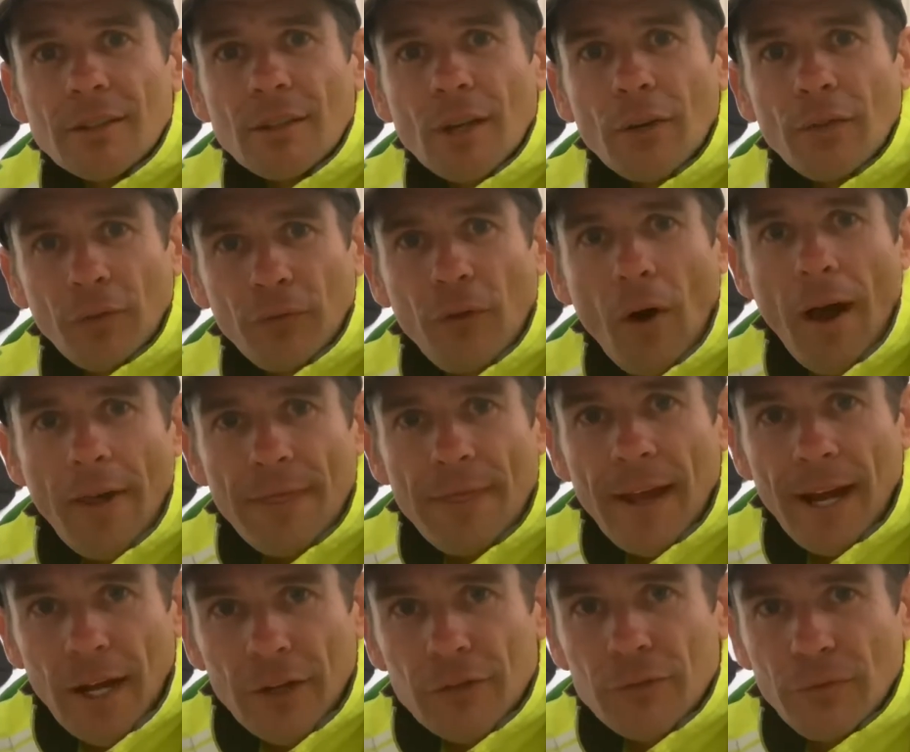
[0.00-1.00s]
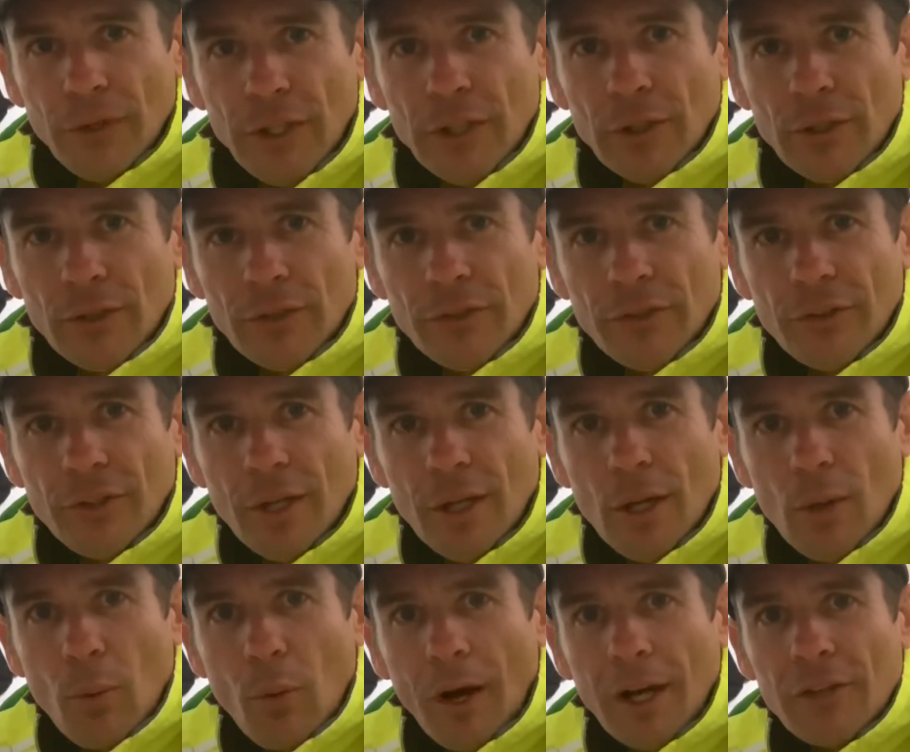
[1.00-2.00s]
over 5,000 videos,
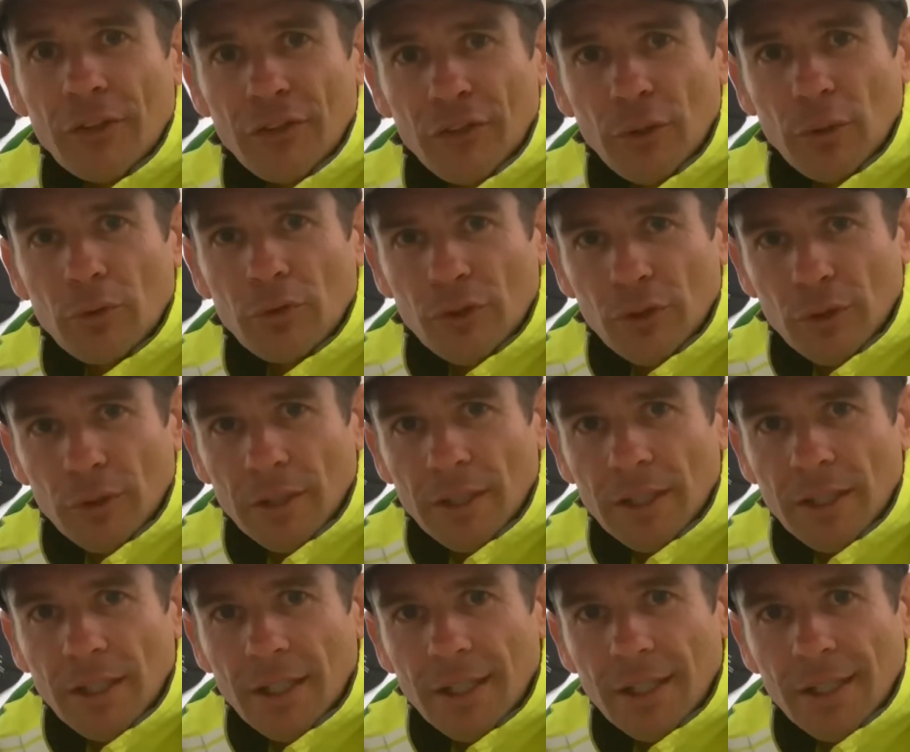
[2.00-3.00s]
well, I can still do it